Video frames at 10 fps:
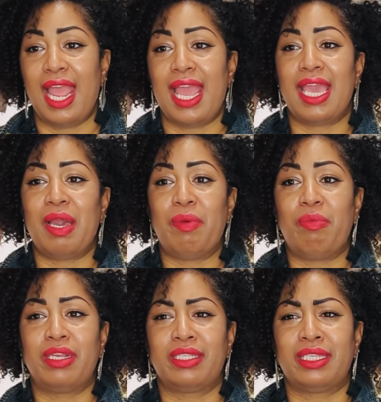and
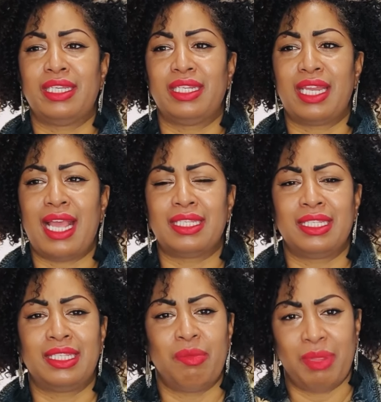wasn't as
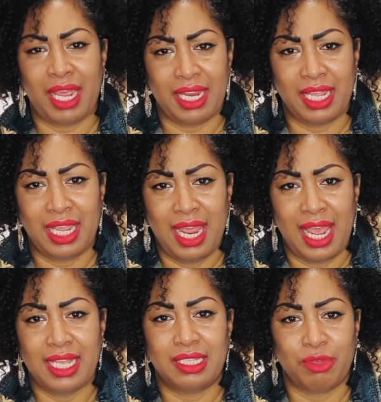intimidating
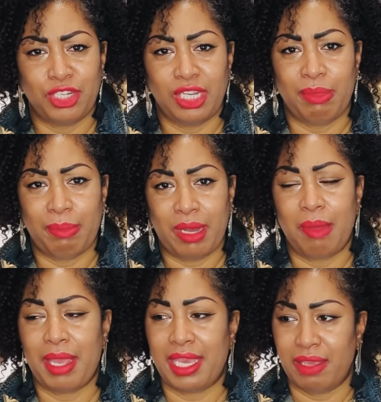as the machine my
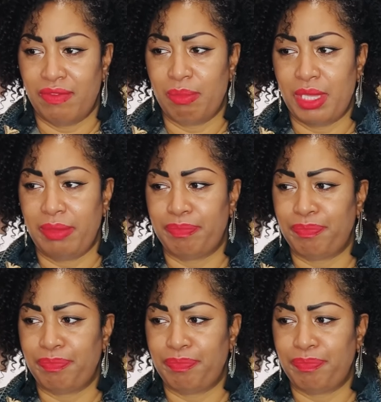mom had given me.